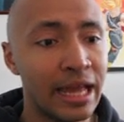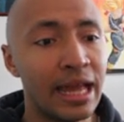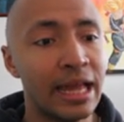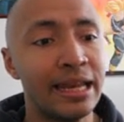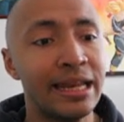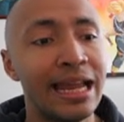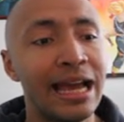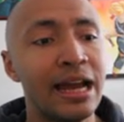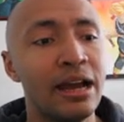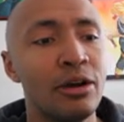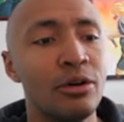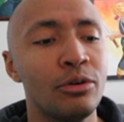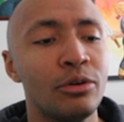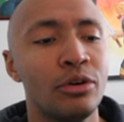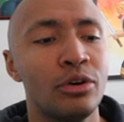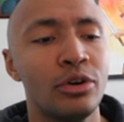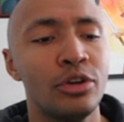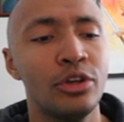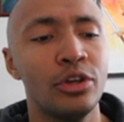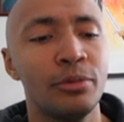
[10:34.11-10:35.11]

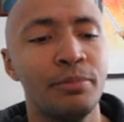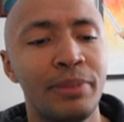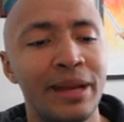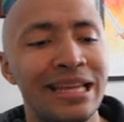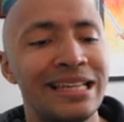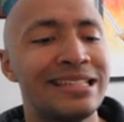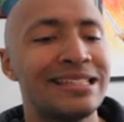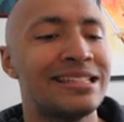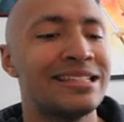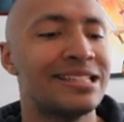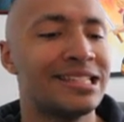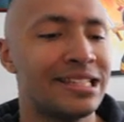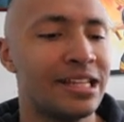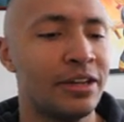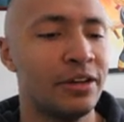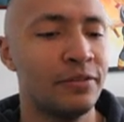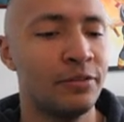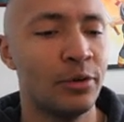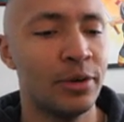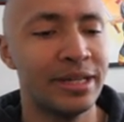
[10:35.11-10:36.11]
Now, your base
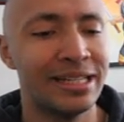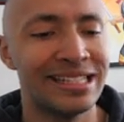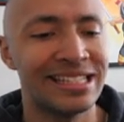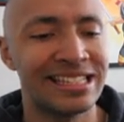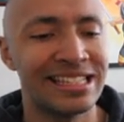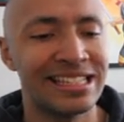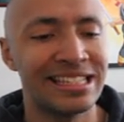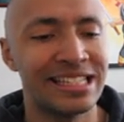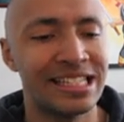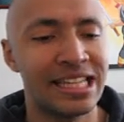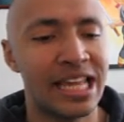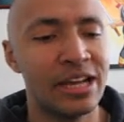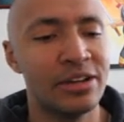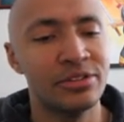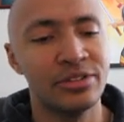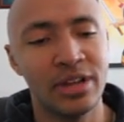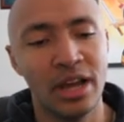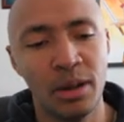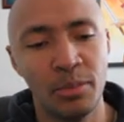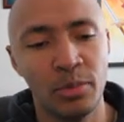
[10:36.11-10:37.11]
stun avoidance
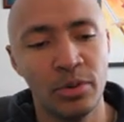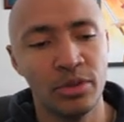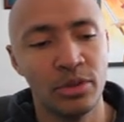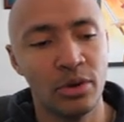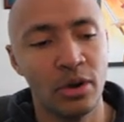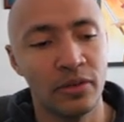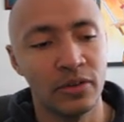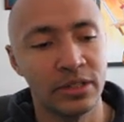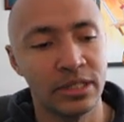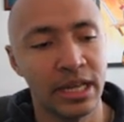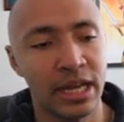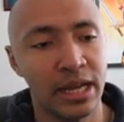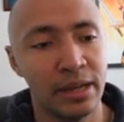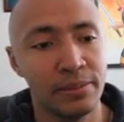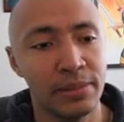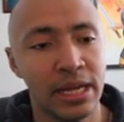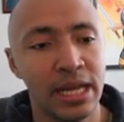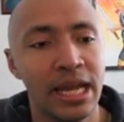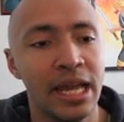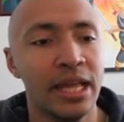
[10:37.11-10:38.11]
scales up with you over
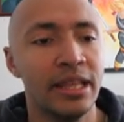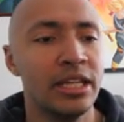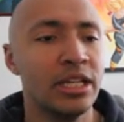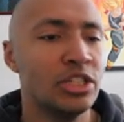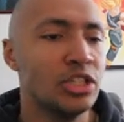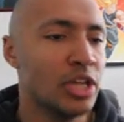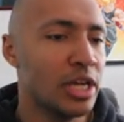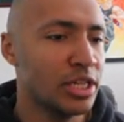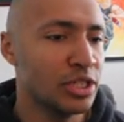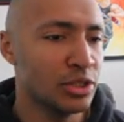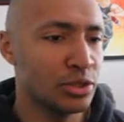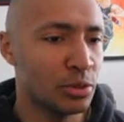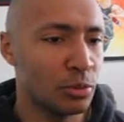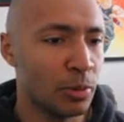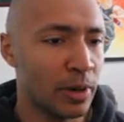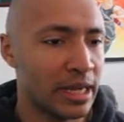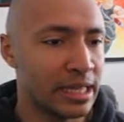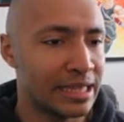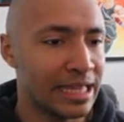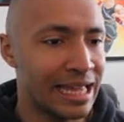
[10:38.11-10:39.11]
time, and they change the
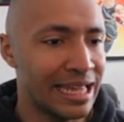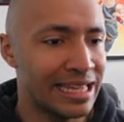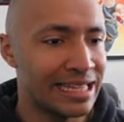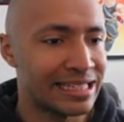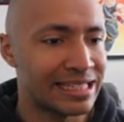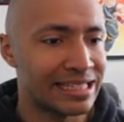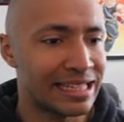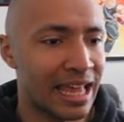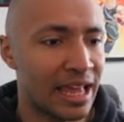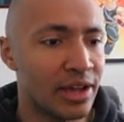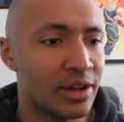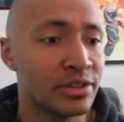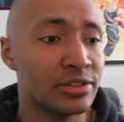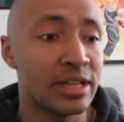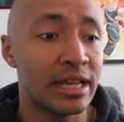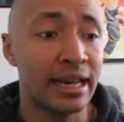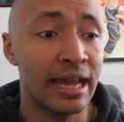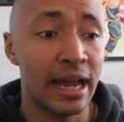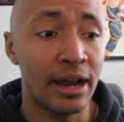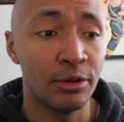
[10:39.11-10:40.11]
way that it scales
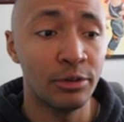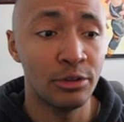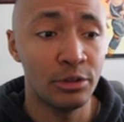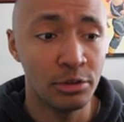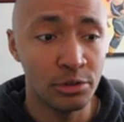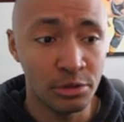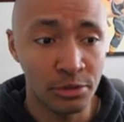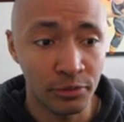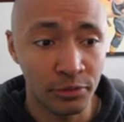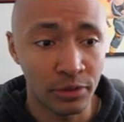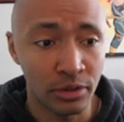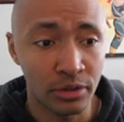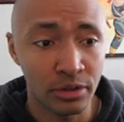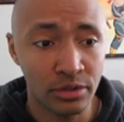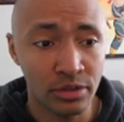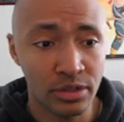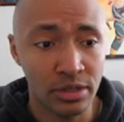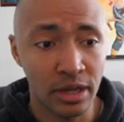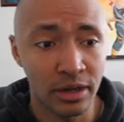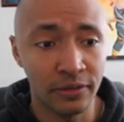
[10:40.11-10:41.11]
and how useful
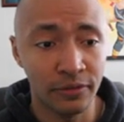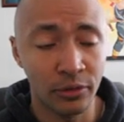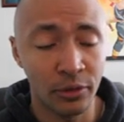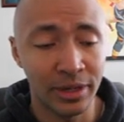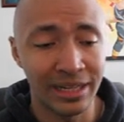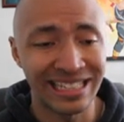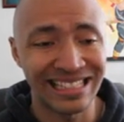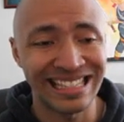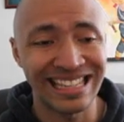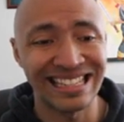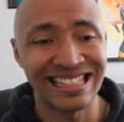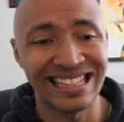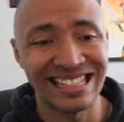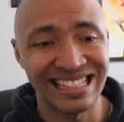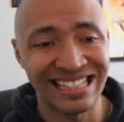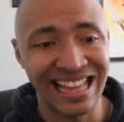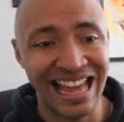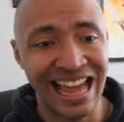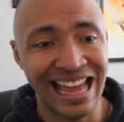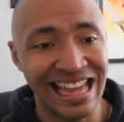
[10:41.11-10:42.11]
stun avoidance as a
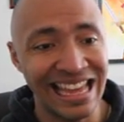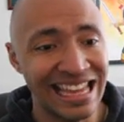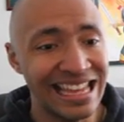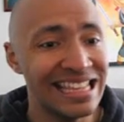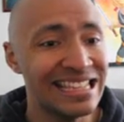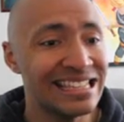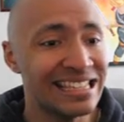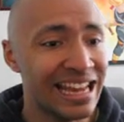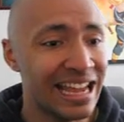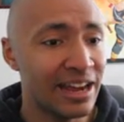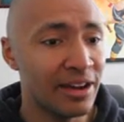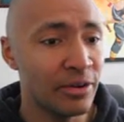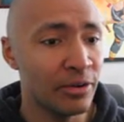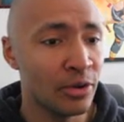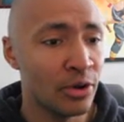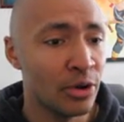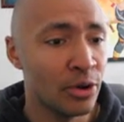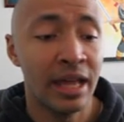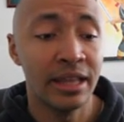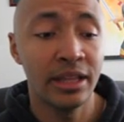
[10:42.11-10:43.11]
stat is now.
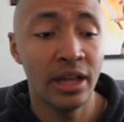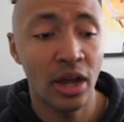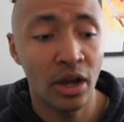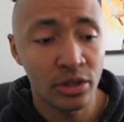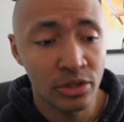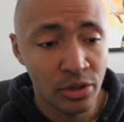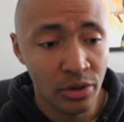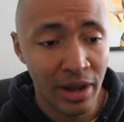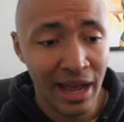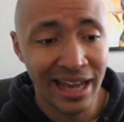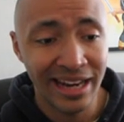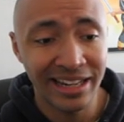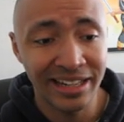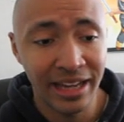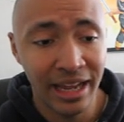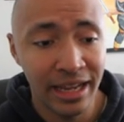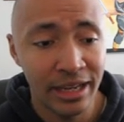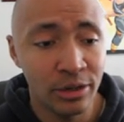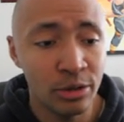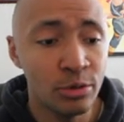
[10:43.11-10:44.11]
And they also added
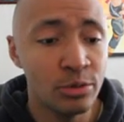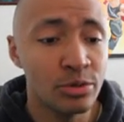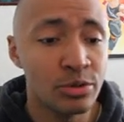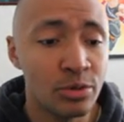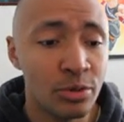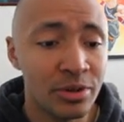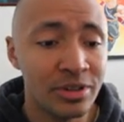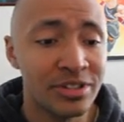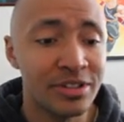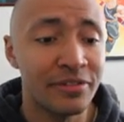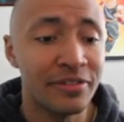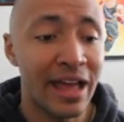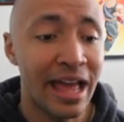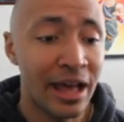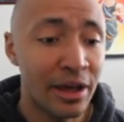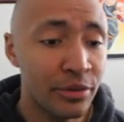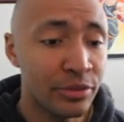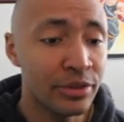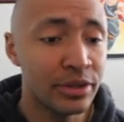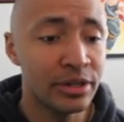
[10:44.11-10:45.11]
a new source of
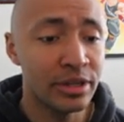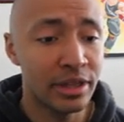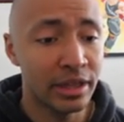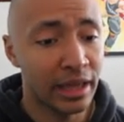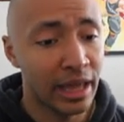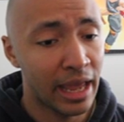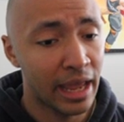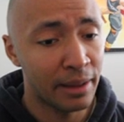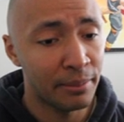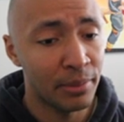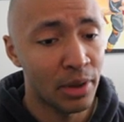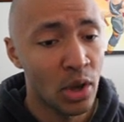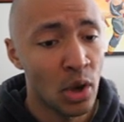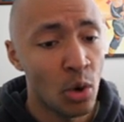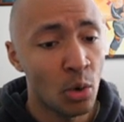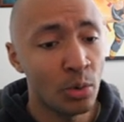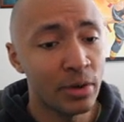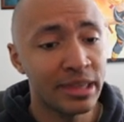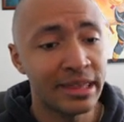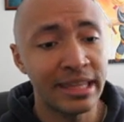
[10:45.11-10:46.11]
health into the game
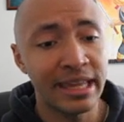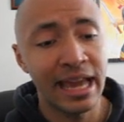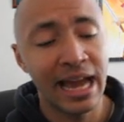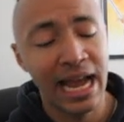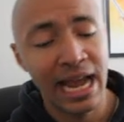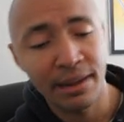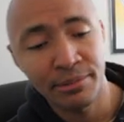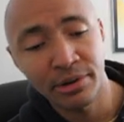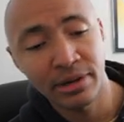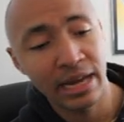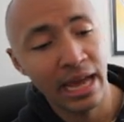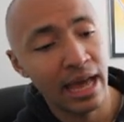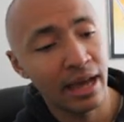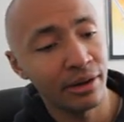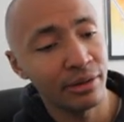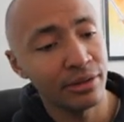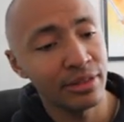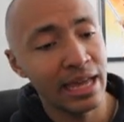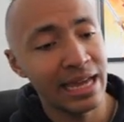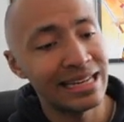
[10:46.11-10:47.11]
with the hybrid
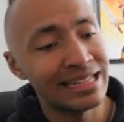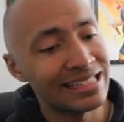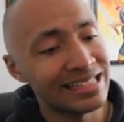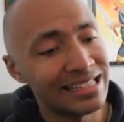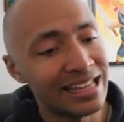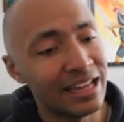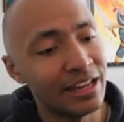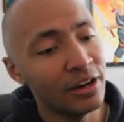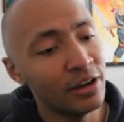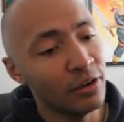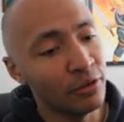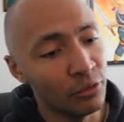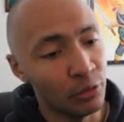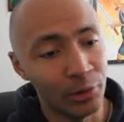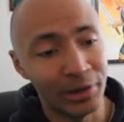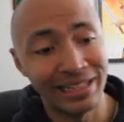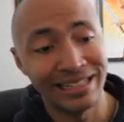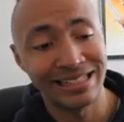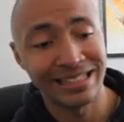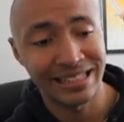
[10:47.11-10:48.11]
health and stun
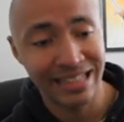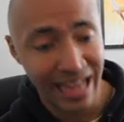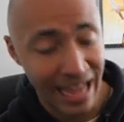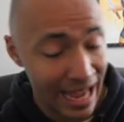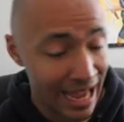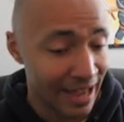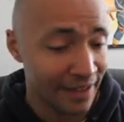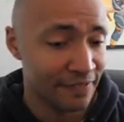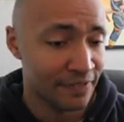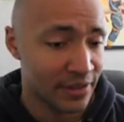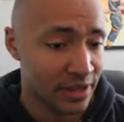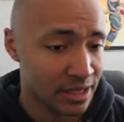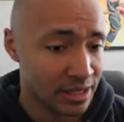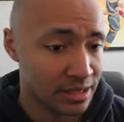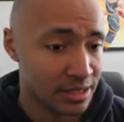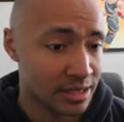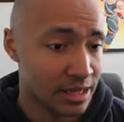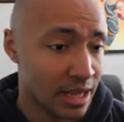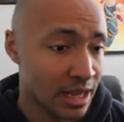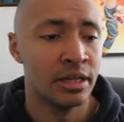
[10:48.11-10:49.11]
avoidance
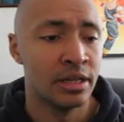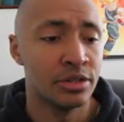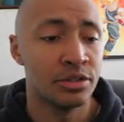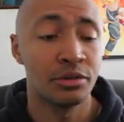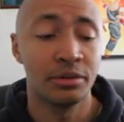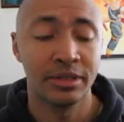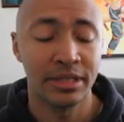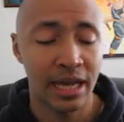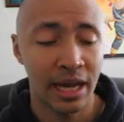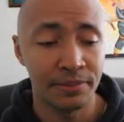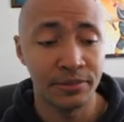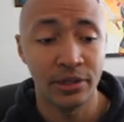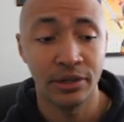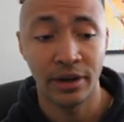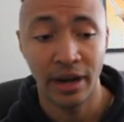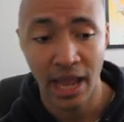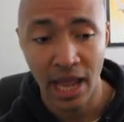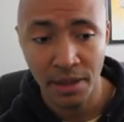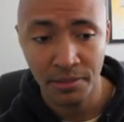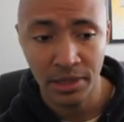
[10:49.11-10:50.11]
affix. So, a top tier
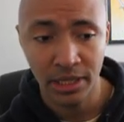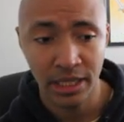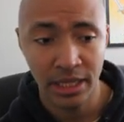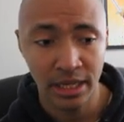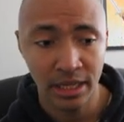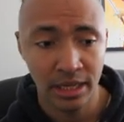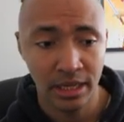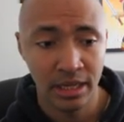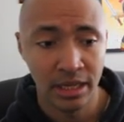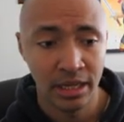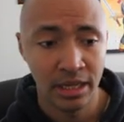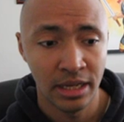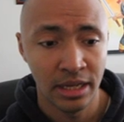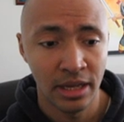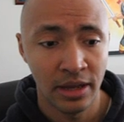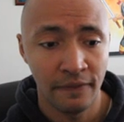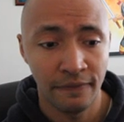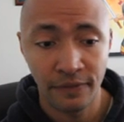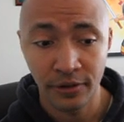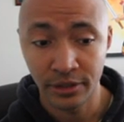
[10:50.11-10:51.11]
amulet
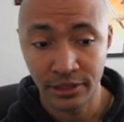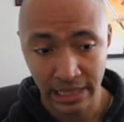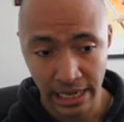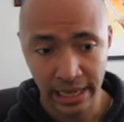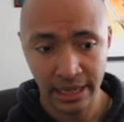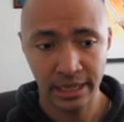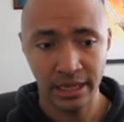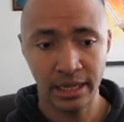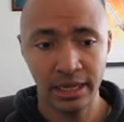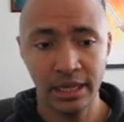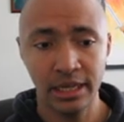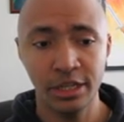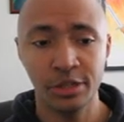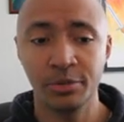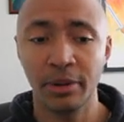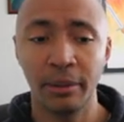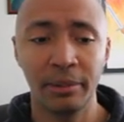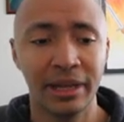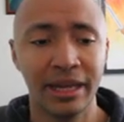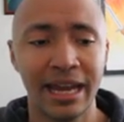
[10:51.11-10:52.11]
for tanking is
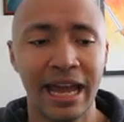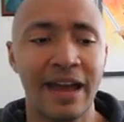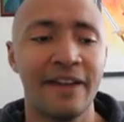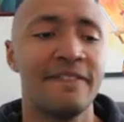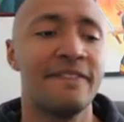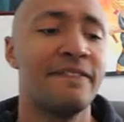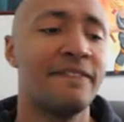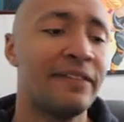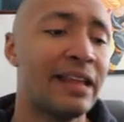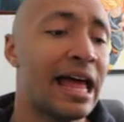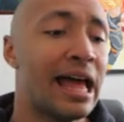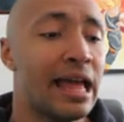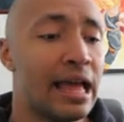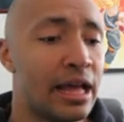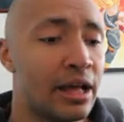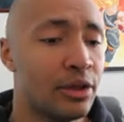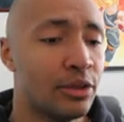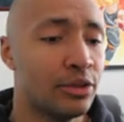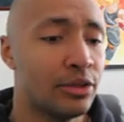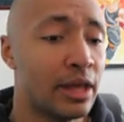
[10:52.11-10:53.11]
probably going to have flat
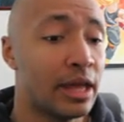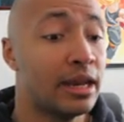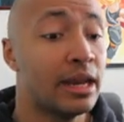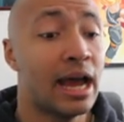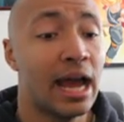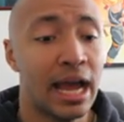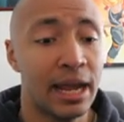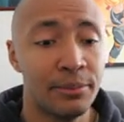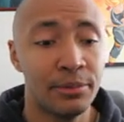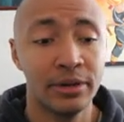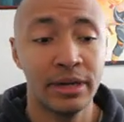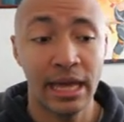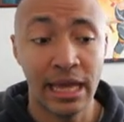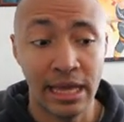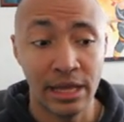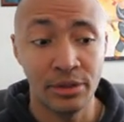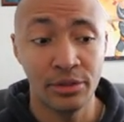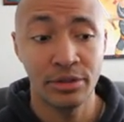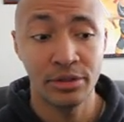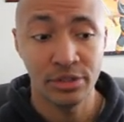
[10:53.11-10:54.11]
health and hybrid
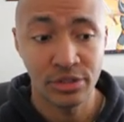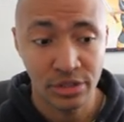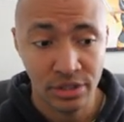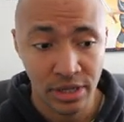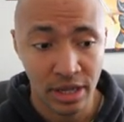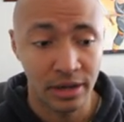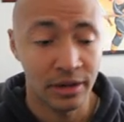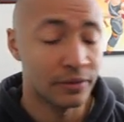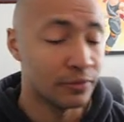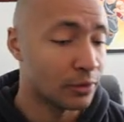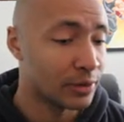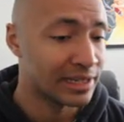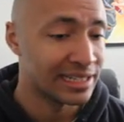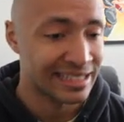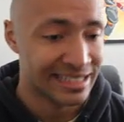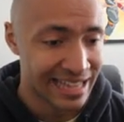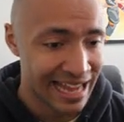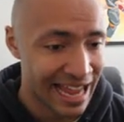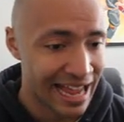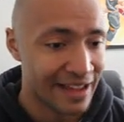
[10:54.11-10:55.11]
health stun
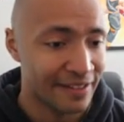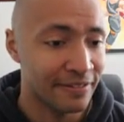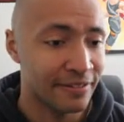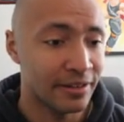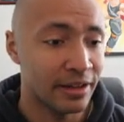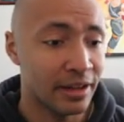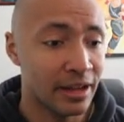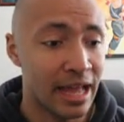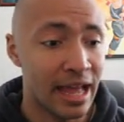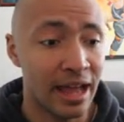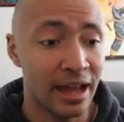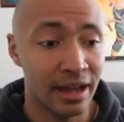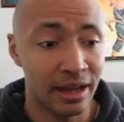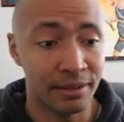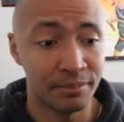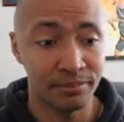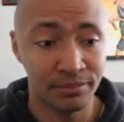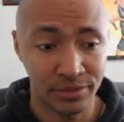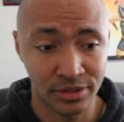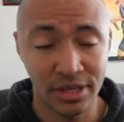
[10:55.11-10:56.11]
avoidance app,
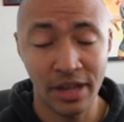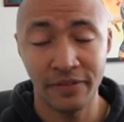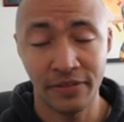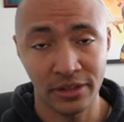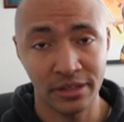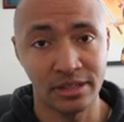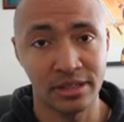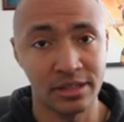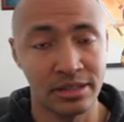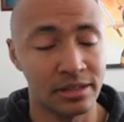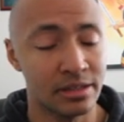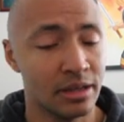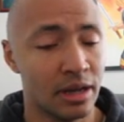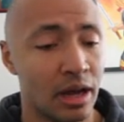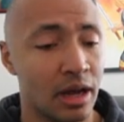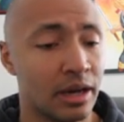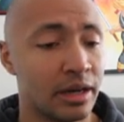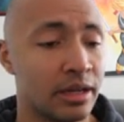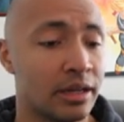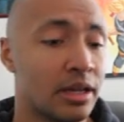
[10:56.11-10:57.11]
um, suffixes
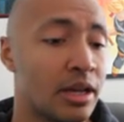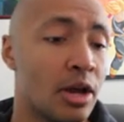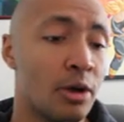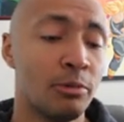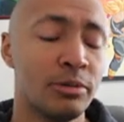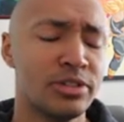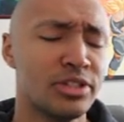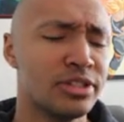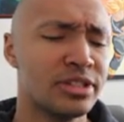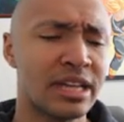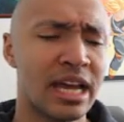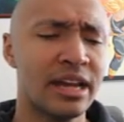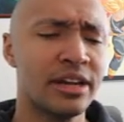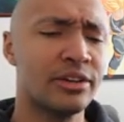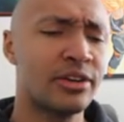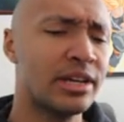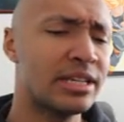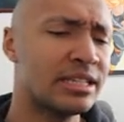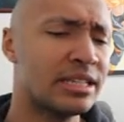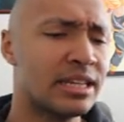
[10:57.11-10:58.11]
on it, which is kind of
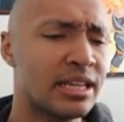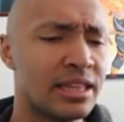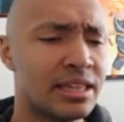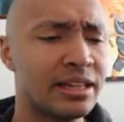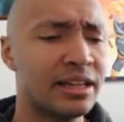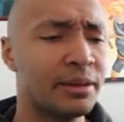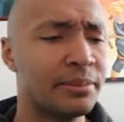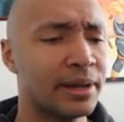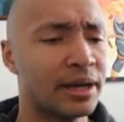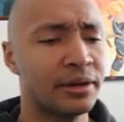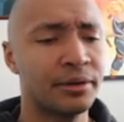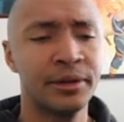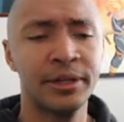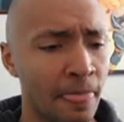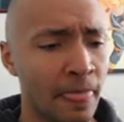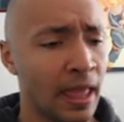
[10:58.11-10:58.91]
crazy to think about.